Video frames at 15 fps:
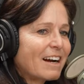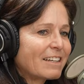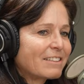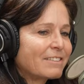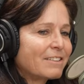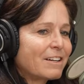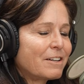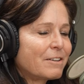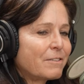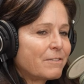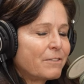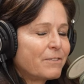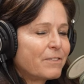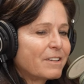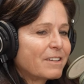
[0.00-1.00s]
I
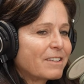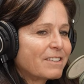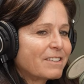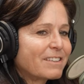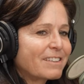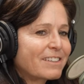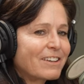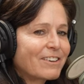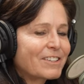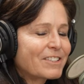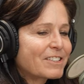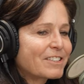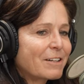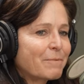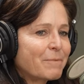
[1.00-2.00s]
love there
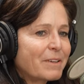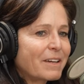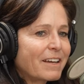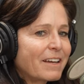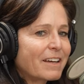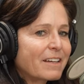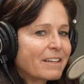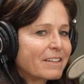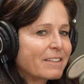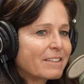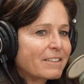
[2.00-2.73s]
is something